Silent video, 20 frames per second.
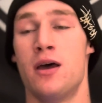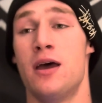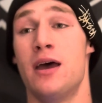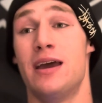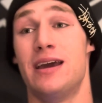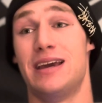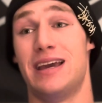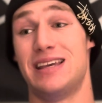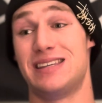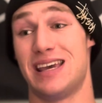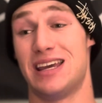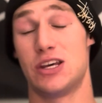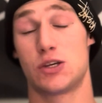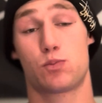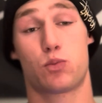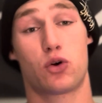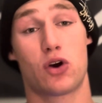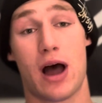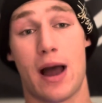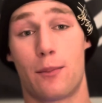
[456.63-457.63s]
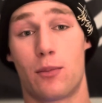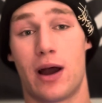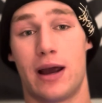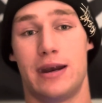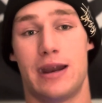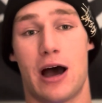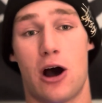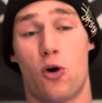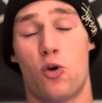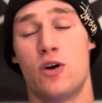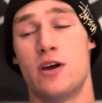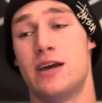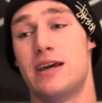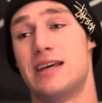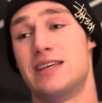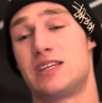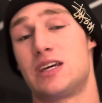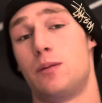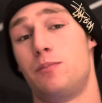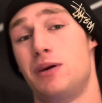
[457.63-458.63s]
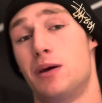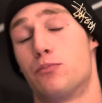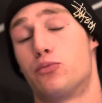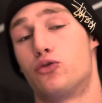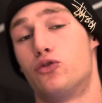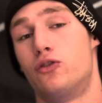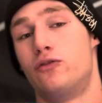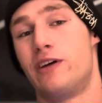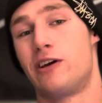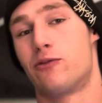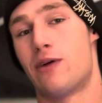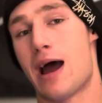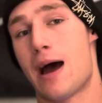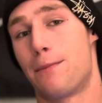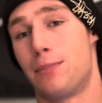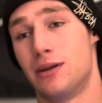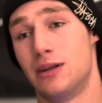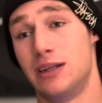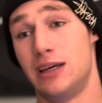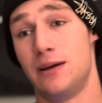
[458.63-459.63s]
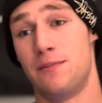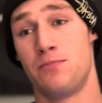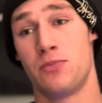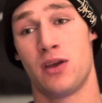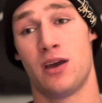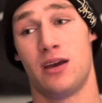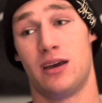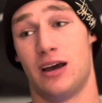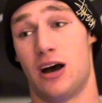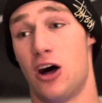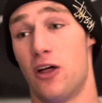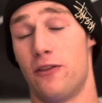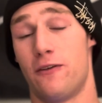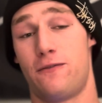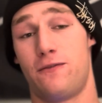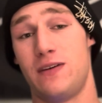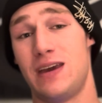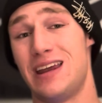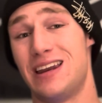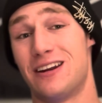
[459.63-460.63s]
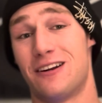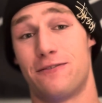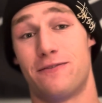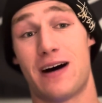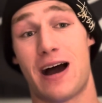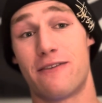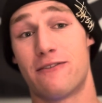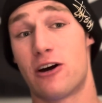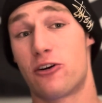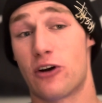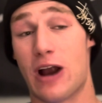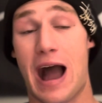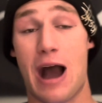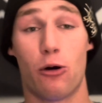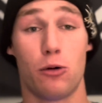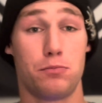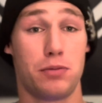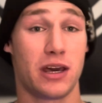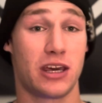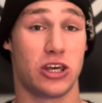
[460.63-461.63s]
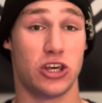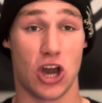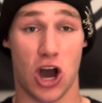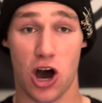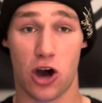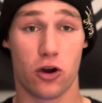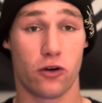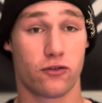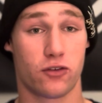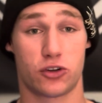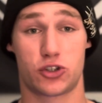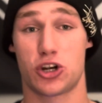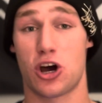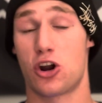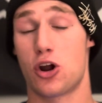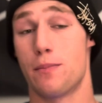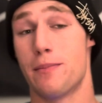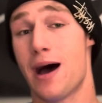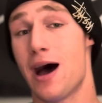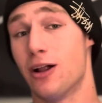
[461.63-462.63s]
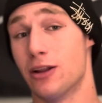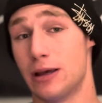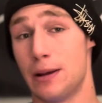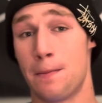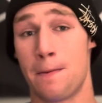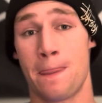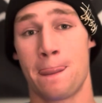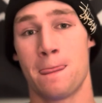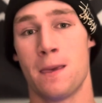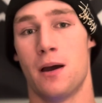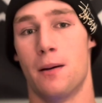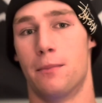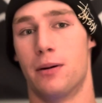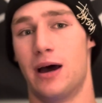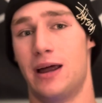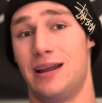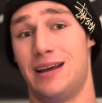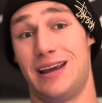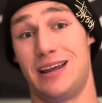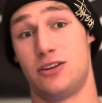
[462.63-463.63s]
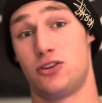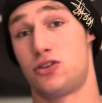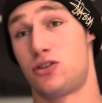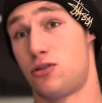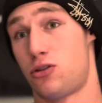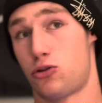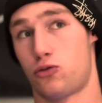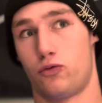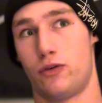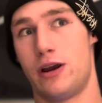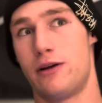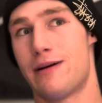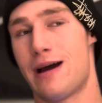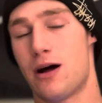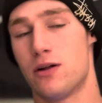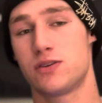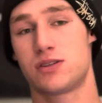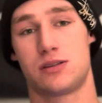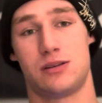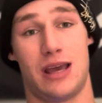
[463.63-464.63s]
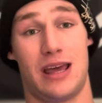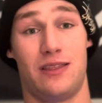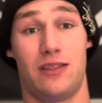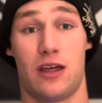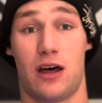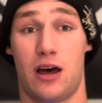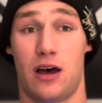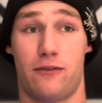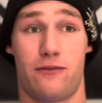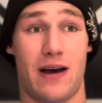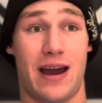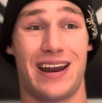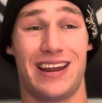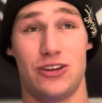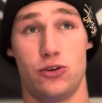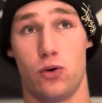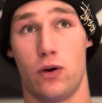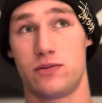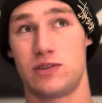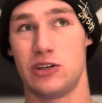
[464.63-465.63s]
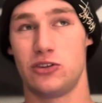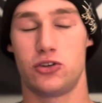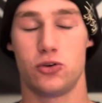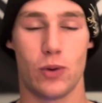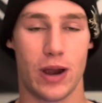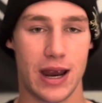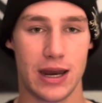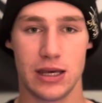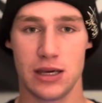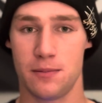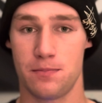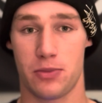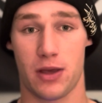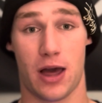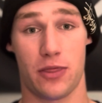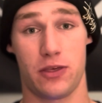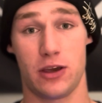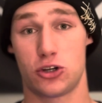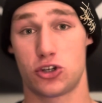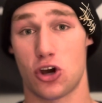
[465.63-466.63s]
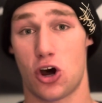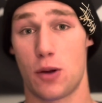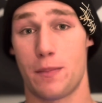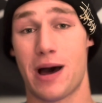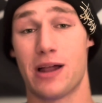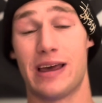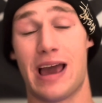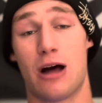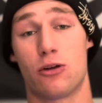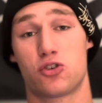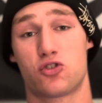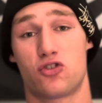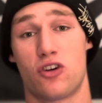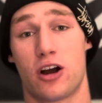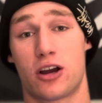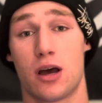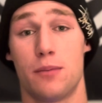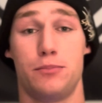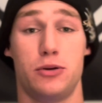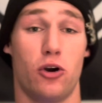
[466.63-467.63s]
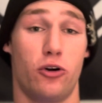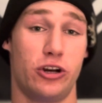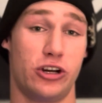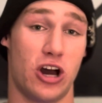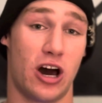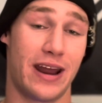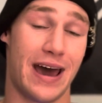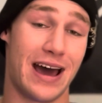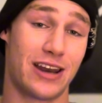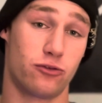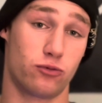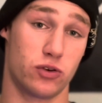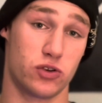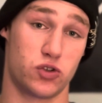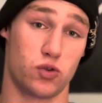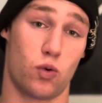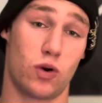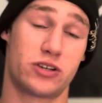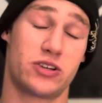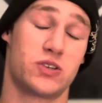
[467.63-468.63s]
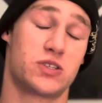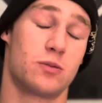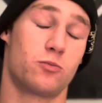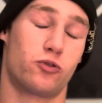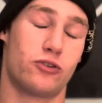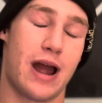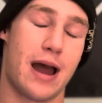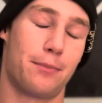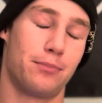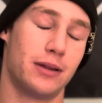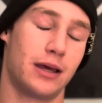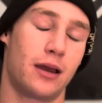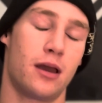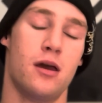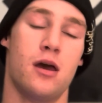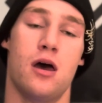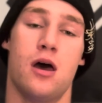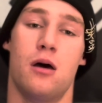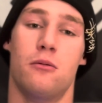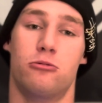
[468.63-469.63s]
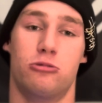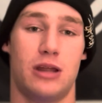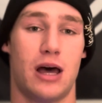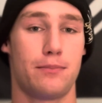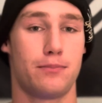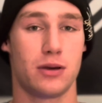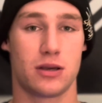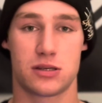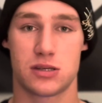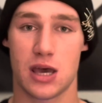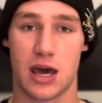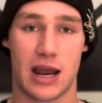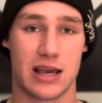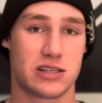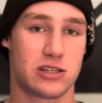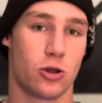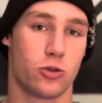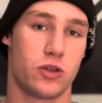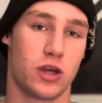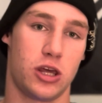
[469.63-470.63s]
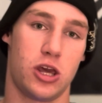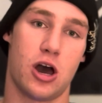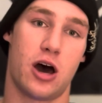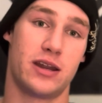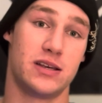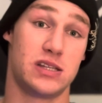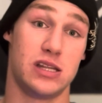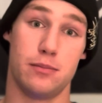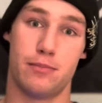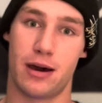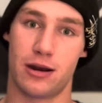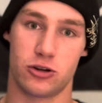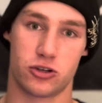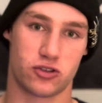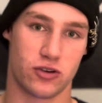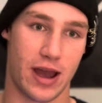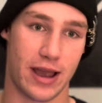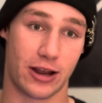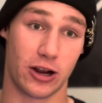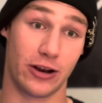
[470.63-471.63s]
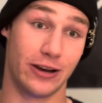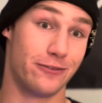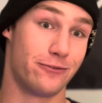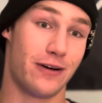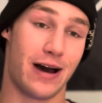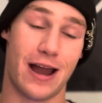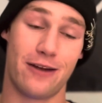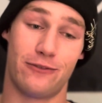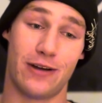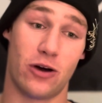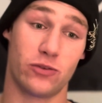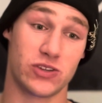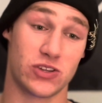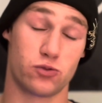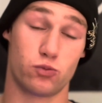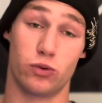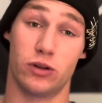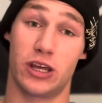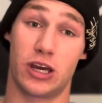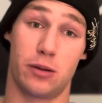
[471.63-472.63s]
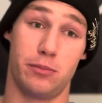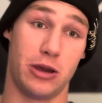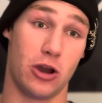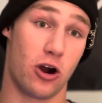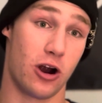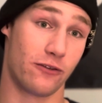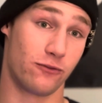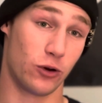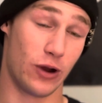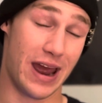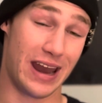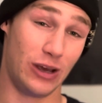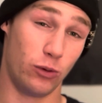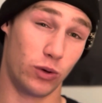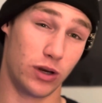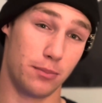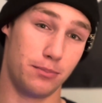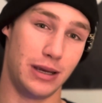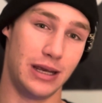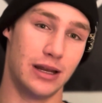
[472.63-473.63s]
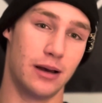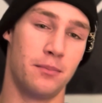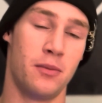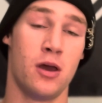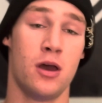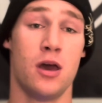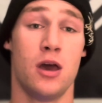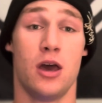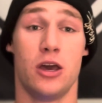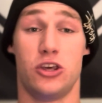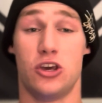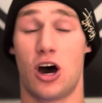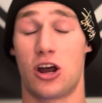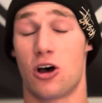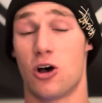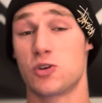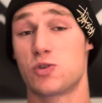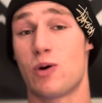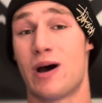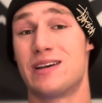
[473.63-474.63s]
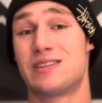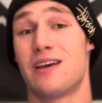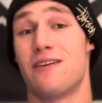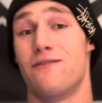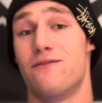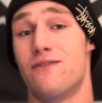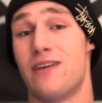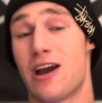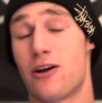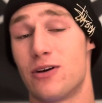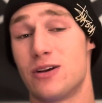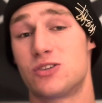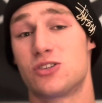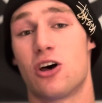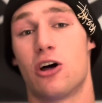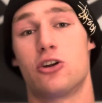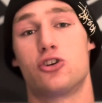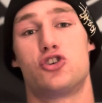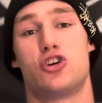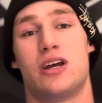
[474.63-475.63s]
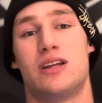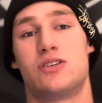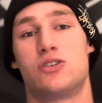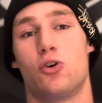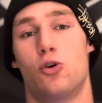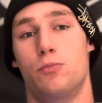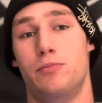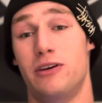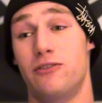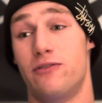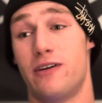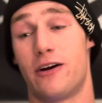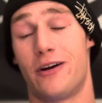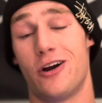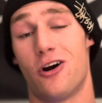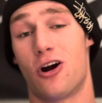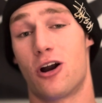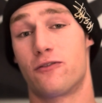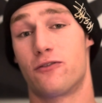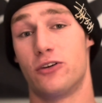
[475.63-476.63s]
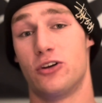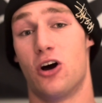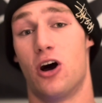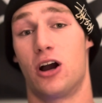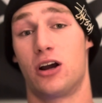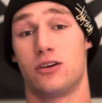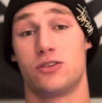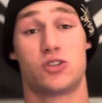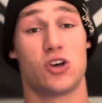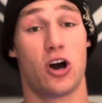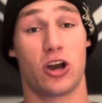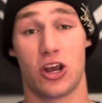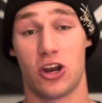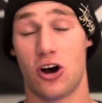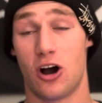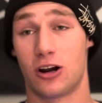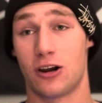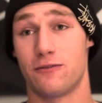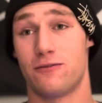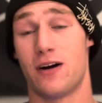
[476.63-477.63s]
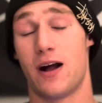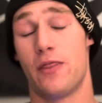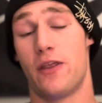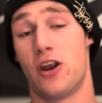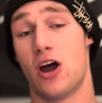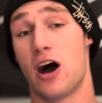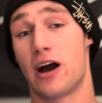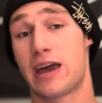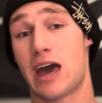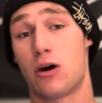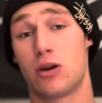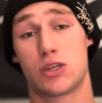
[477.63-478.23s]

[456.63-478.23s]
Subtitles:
He's in his prime right now. He's going to be improving rapidly. On the feet in a 5-rounder, I would pick Yan over Sean O'Malley. But in 3 rounds in the fight at UFC 280, I think Sean O'Malley outstruck him. Petr Yan had to resort to some grappling. With that being said, I still think Yan is the better striker. In 5 rounds, it's really going to be hard for anyone to beat him. Yan also has a very solid chin, so it would be very hard for Song Yadong to find the knockout.